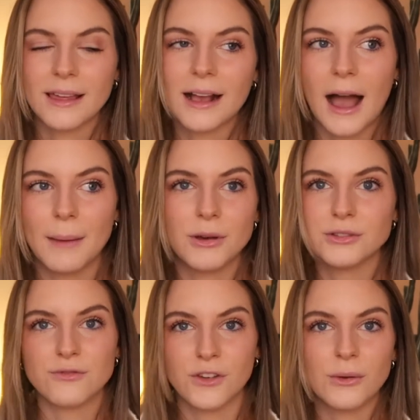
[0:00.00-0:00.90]
like I
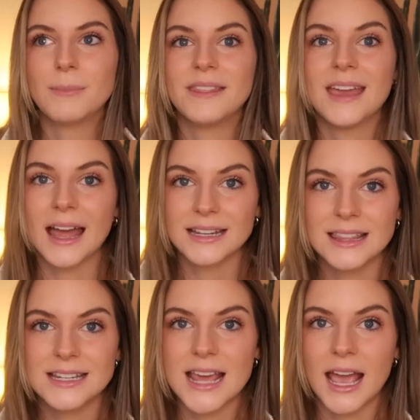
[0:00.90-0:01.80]
post food, but at the end of
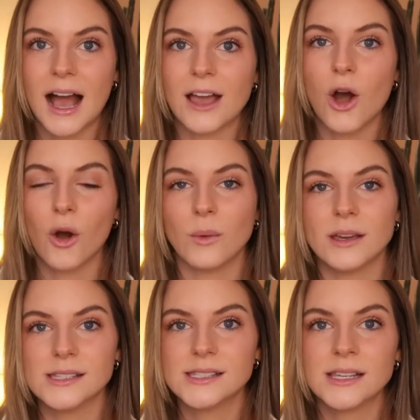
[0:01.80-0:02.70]
the day, I
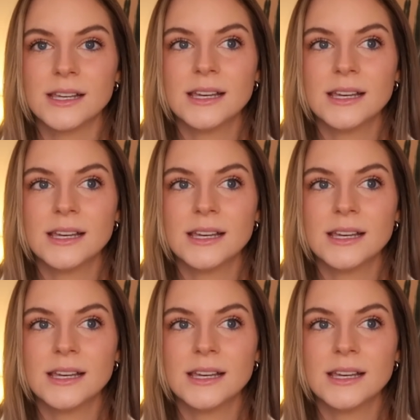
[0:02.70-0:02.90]
always